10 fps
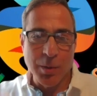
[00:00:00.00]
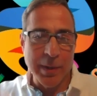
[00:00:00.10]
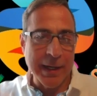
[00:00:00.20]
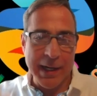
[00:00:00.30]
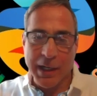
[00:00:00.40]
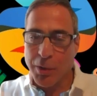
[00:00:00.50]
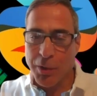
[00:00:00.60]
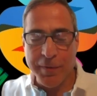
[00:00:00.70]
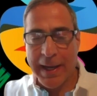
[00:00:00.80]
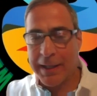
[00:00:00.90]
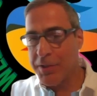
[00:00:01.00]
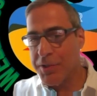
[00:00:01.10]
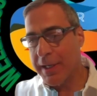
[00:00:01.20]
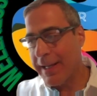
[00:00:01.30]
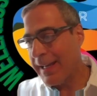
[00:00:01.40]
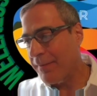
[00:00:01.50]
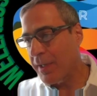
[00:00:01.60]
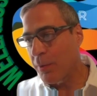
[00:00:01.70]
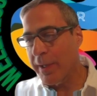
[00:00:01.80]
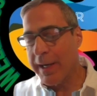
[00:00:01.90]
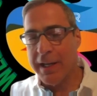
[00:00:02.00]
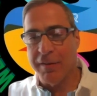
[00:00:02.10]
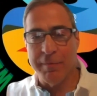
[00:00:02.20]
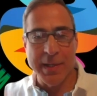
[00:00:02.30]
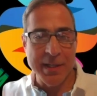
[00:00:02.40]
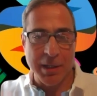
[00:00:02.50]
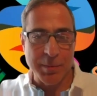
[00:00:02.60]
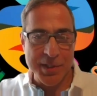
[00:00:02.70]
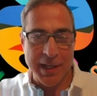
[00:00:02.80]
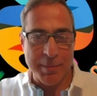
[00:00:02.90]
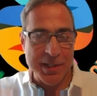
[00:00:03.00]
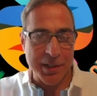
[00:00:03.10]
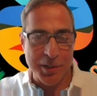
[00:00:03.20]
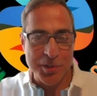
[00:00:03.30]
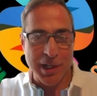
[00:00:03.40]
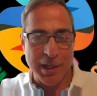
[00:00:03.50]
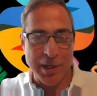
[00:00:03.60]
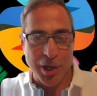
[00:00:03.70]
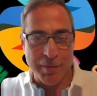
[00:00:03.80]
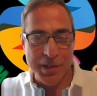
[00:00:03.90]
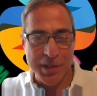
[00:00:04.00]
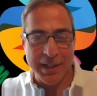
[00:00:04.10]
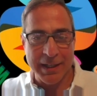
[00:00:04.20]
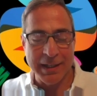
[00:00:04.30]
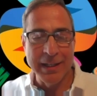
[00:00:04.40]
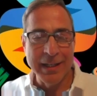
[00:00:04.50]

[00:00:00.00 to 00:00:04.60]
what kind of growth factors you're going to have there, what kind of mesenchymal stem cells you're going to be harvesting.